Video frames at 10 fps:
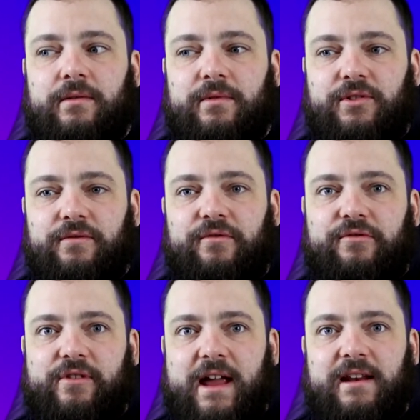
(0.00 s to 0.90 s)
once you've
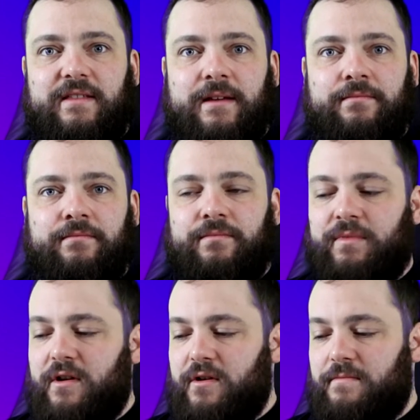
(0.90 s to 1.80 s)
created them,
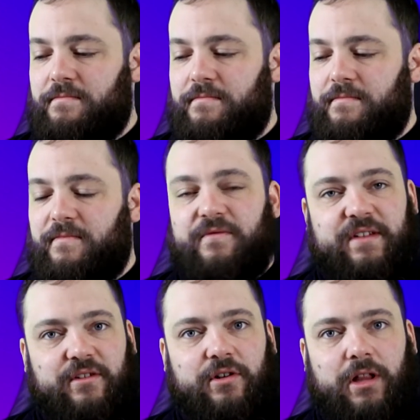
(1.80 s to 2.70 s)
they're
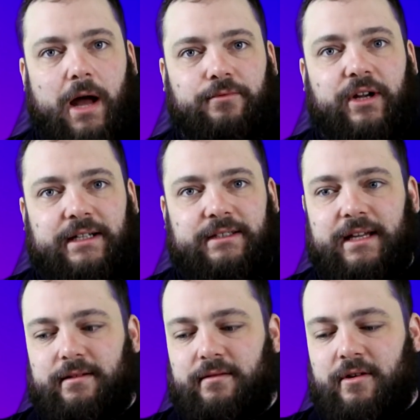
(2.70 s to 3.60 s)
physical objects
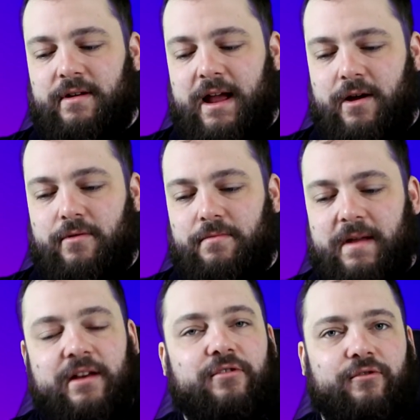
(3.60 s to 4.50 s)
that are now
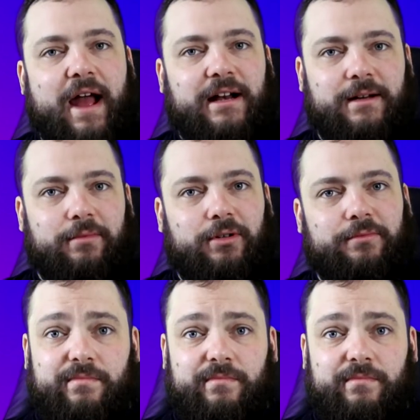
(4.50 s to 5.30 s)
interactable.